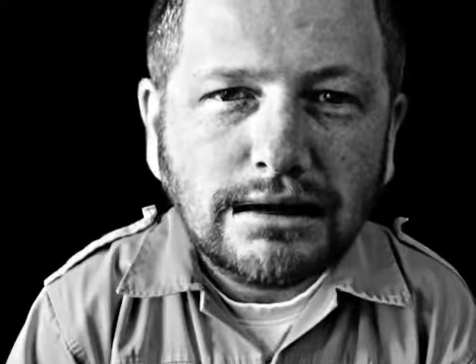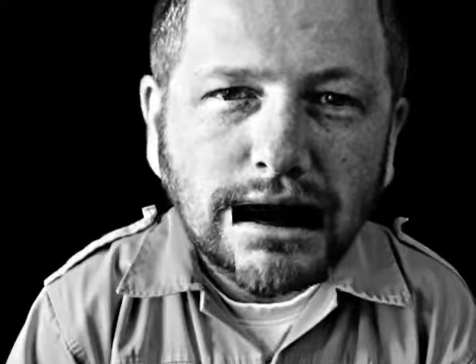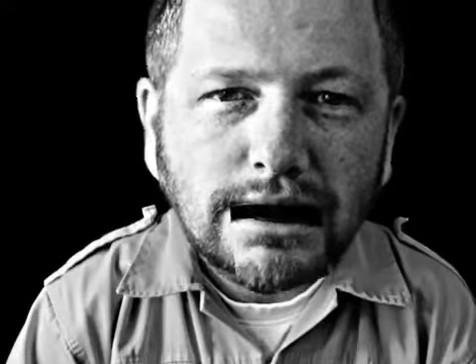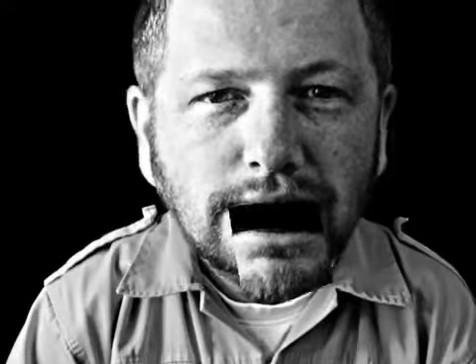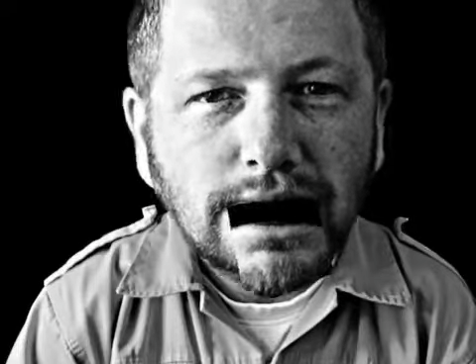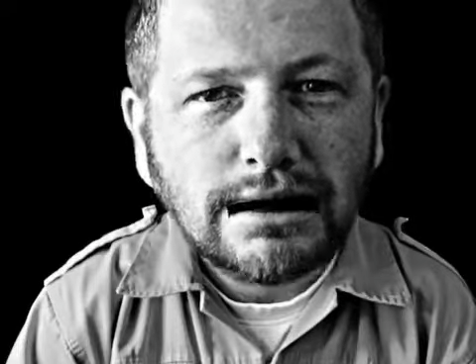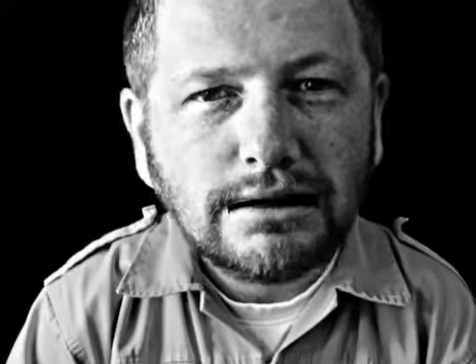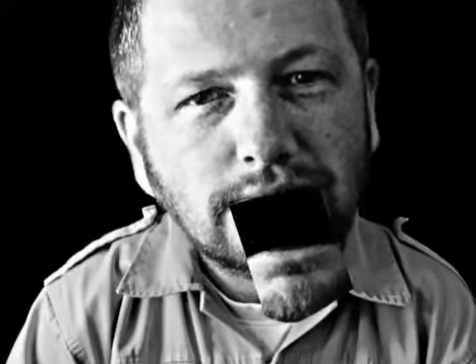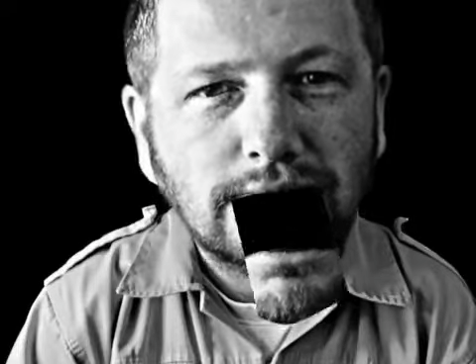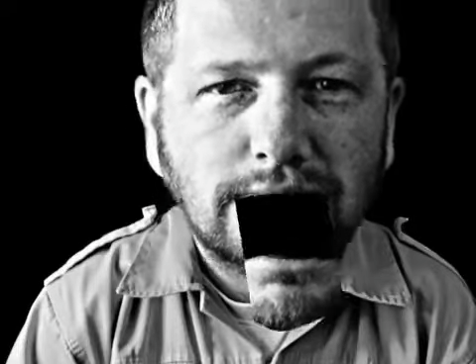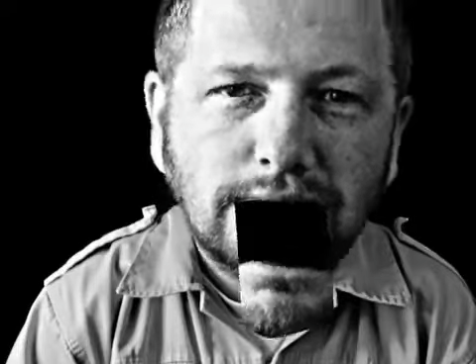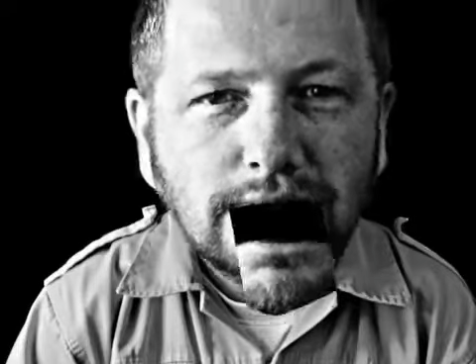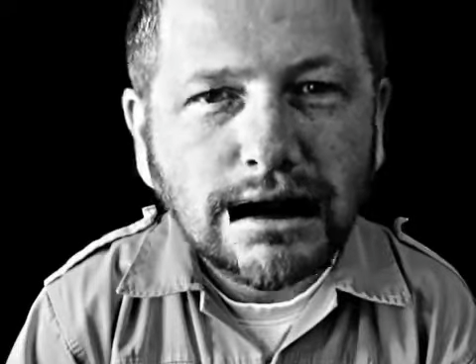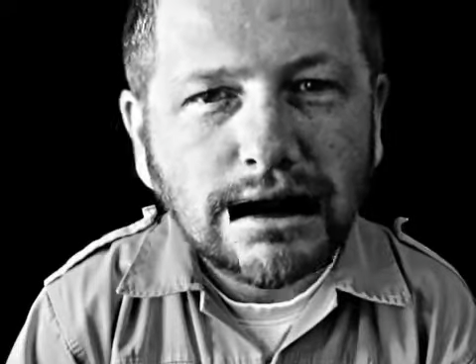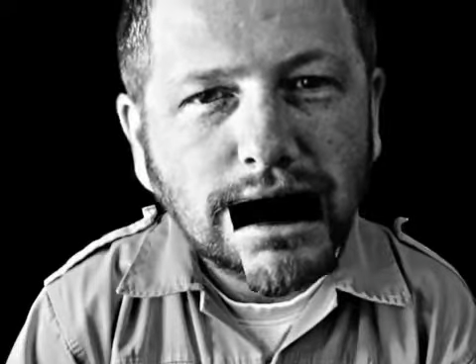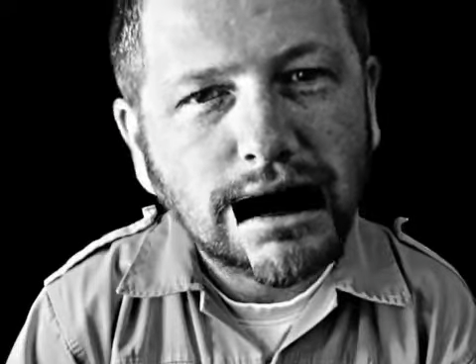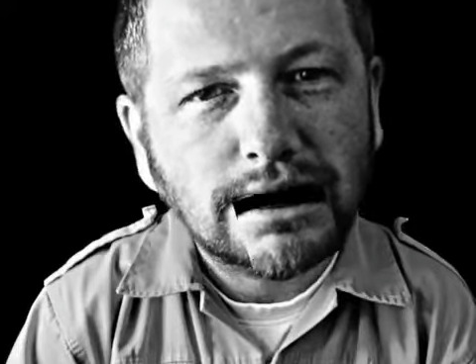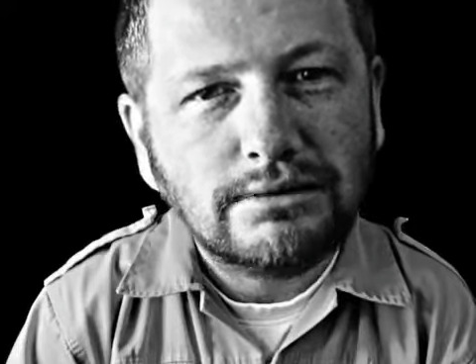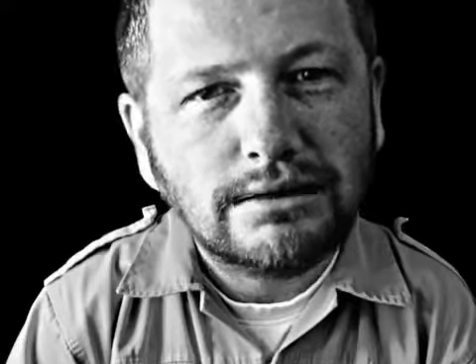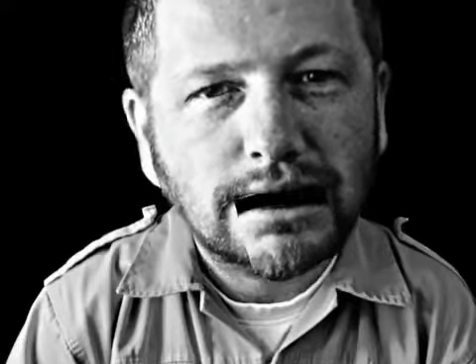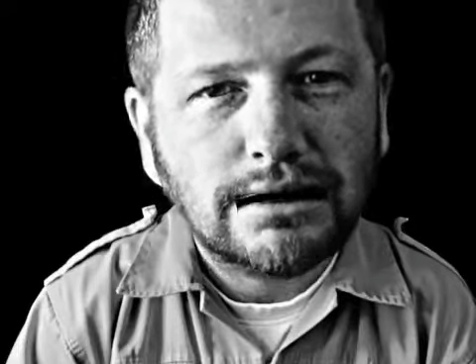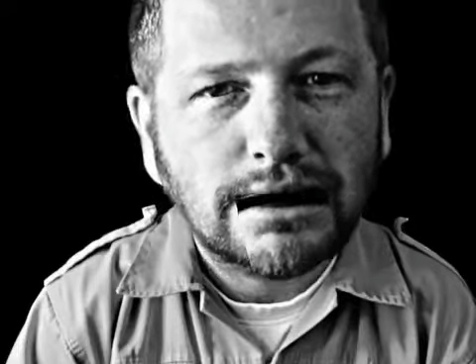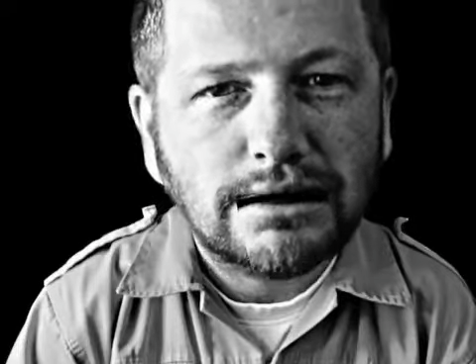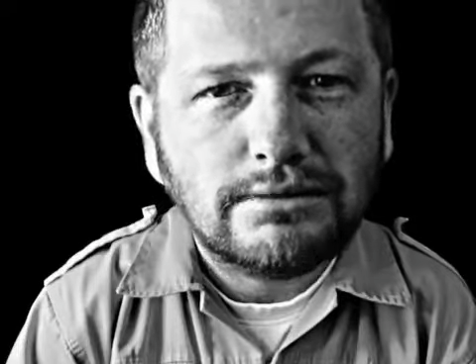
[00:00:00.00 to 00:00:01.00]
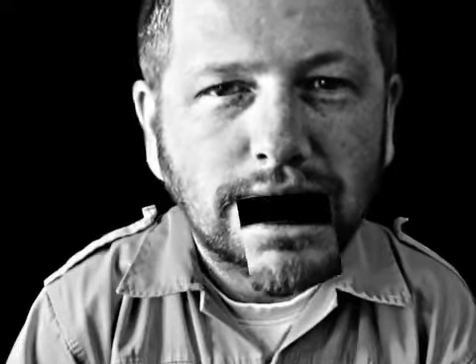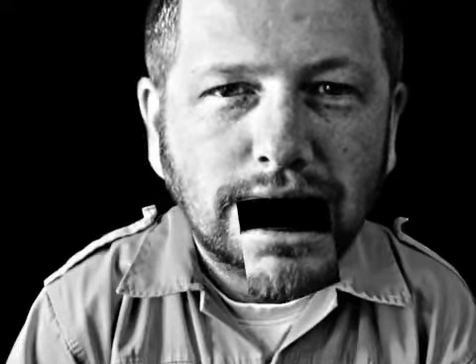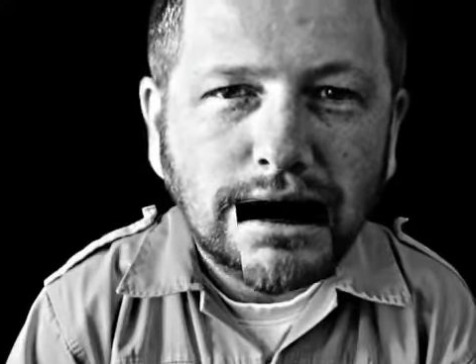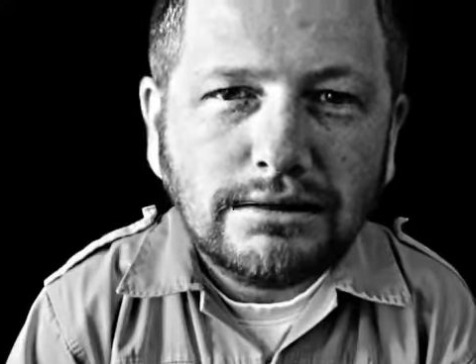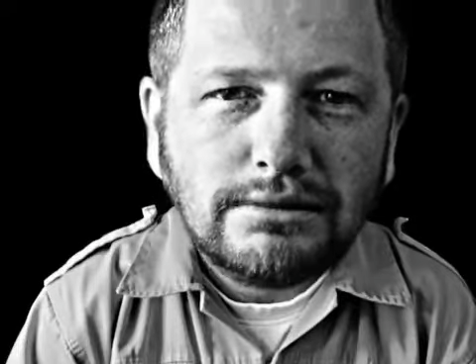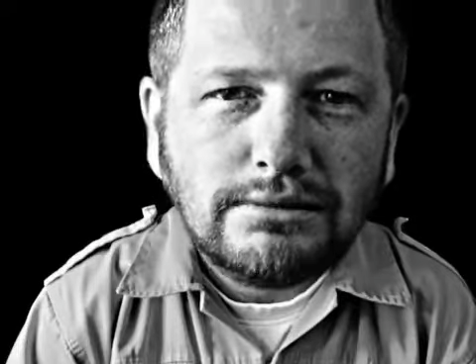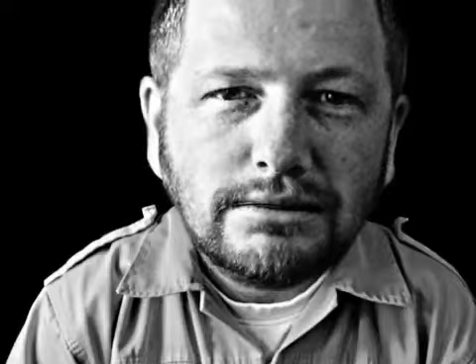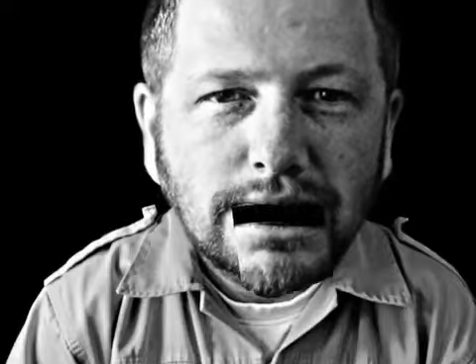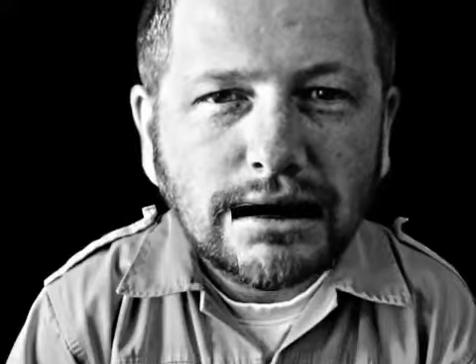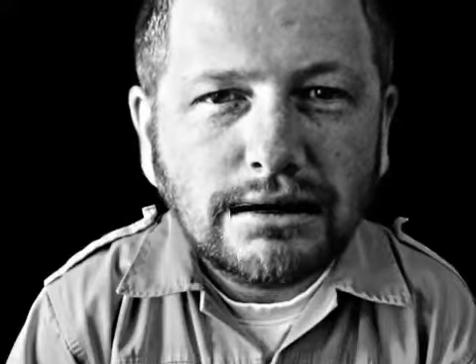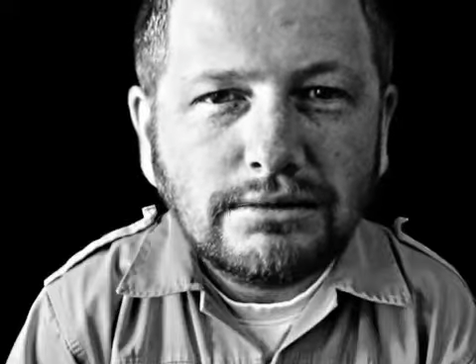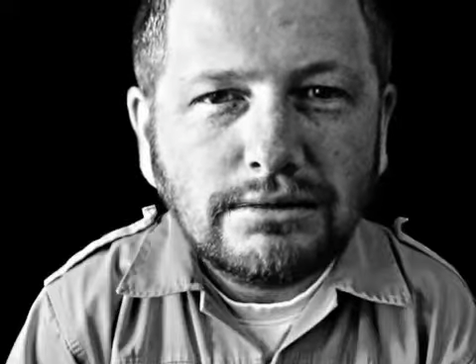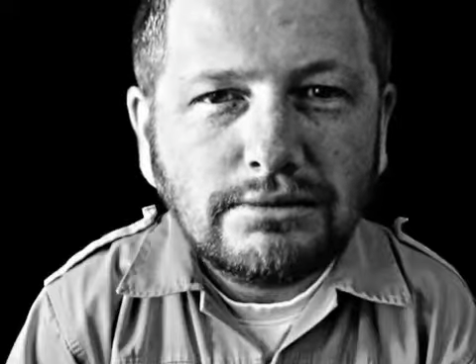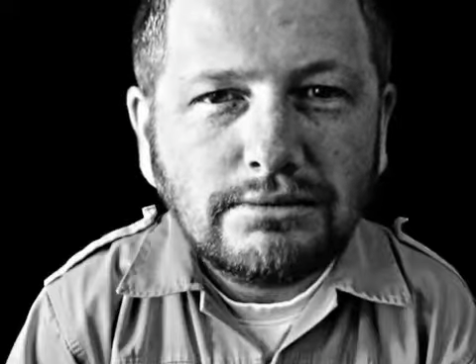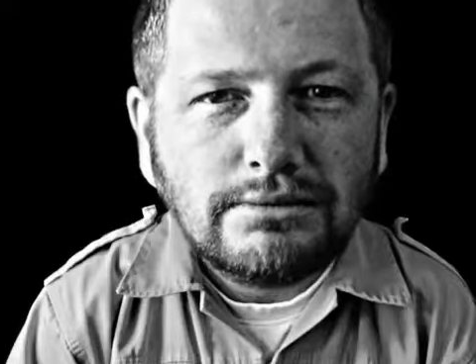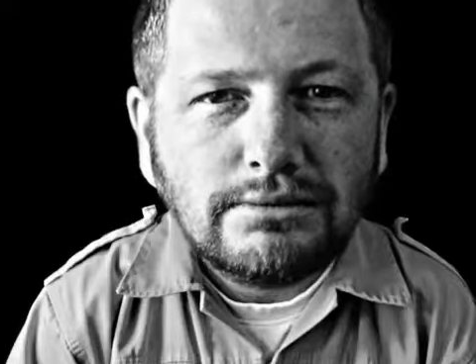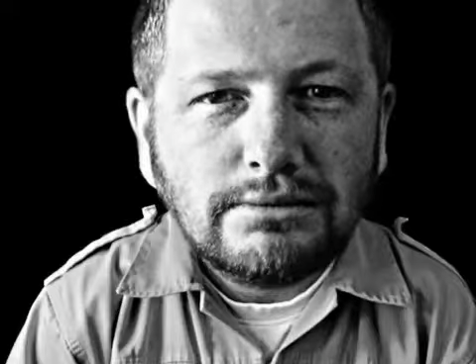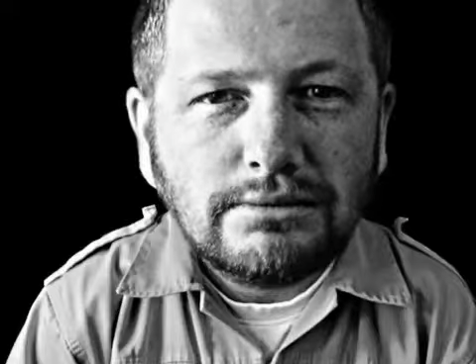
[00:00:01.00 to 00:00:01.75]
from a driving perspective.